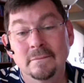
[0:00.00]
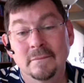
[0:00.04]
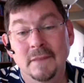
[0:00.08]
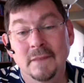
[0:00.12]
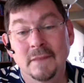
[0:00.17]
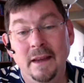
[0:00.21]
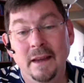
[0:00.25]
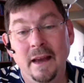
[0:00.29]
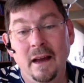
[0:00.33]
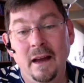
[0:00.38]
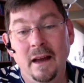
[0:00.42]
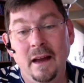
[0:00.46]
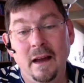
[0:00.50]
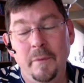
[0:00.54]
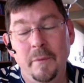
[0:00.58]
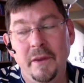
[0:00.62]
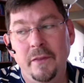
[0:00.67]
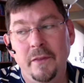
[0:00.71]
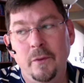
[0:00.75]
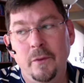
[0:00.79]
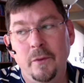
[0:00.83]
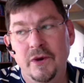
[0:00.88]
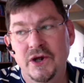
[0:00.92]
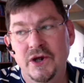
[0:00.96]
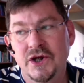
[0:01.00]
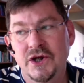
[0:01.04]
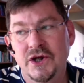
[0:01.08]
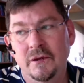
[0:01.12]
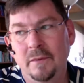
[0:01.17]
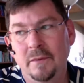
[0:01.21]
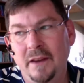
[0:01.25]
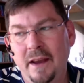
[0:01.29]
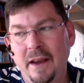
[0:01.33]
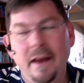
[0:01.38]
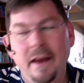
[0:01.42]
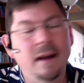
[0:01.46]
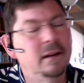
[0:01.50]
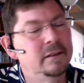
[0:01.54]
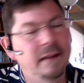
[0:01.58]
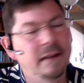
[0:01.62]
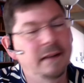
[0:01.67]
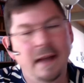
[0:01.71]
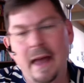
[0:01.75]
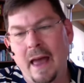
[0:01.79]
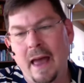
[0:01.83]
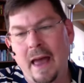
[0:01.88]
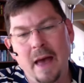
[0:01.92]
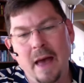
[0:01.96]
Yeah, I mean, yeah,
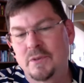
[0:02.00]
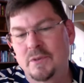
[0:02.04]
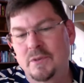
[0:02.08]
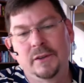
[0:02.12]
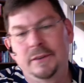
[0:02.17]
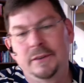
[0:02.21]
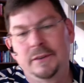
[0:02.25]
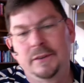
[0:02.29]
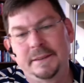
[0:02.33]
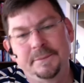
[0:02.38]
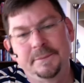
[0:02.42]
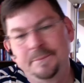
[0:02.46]
absolutely.